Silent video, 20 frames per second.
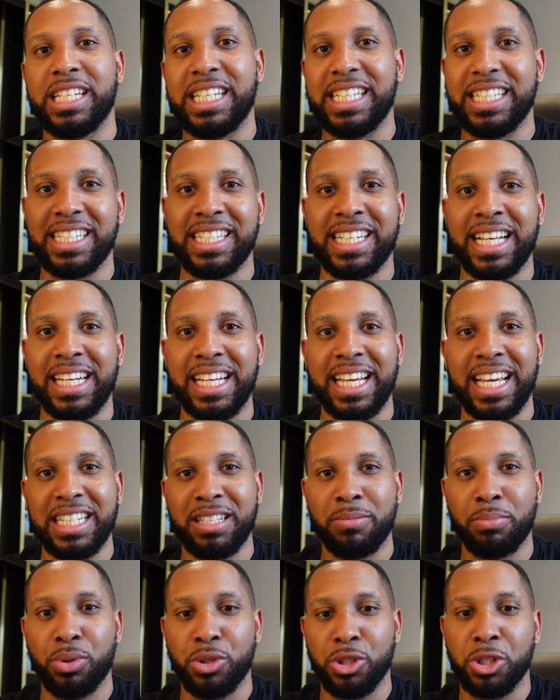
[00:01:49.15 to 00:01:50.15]
He's a
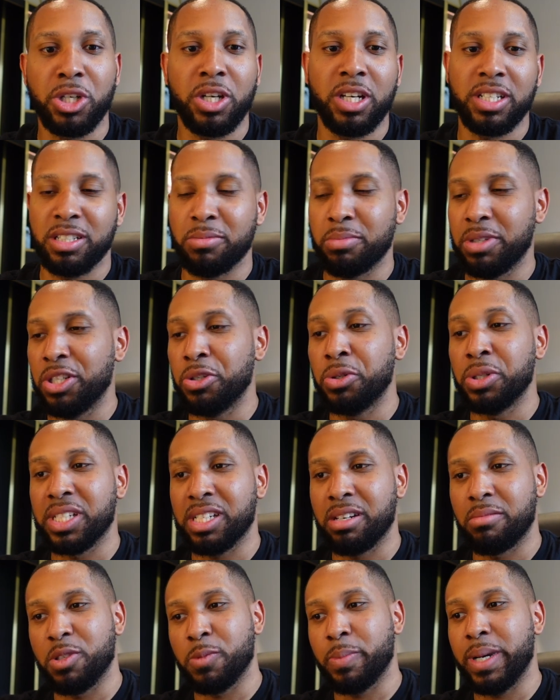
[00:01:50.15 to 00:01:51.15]
dedicated Porsche customer. He always
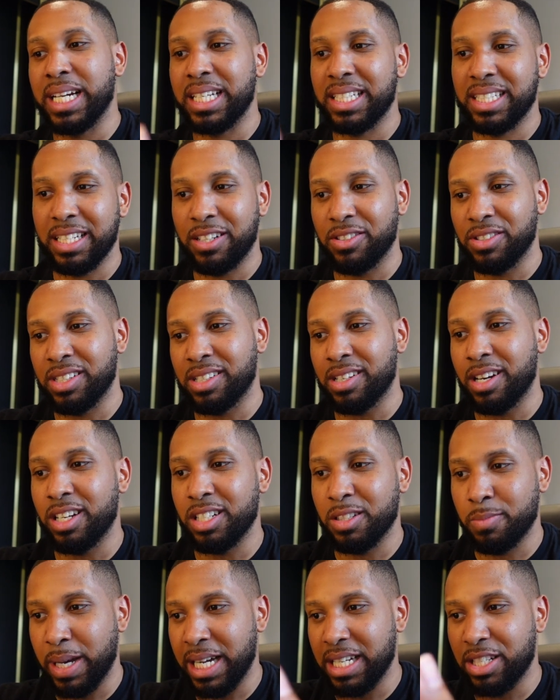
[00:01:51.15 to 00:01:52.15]
comes back, sells his
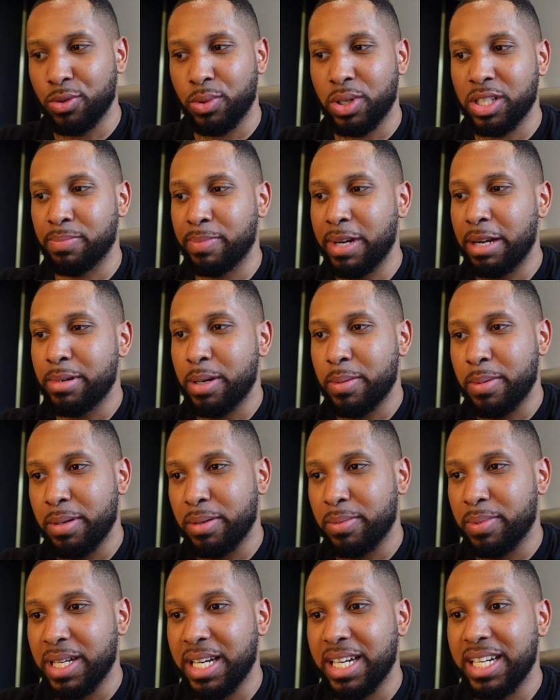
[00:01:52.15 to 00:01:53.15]
cars back to us, blah, blah, blah,
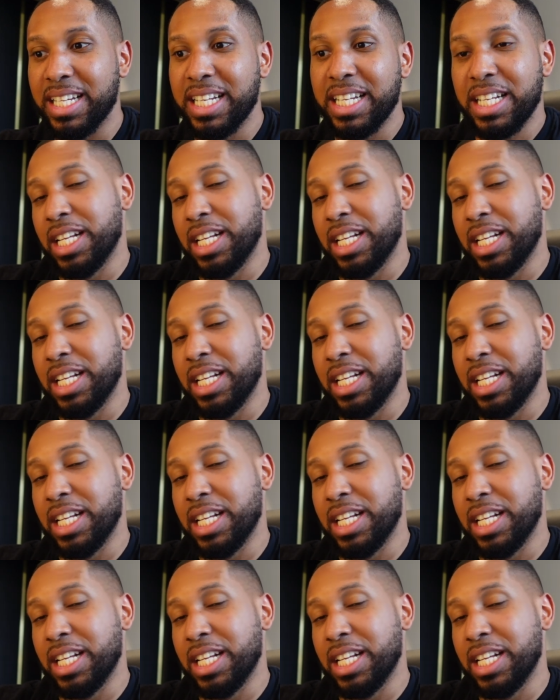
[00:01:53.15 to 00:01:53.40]
blah.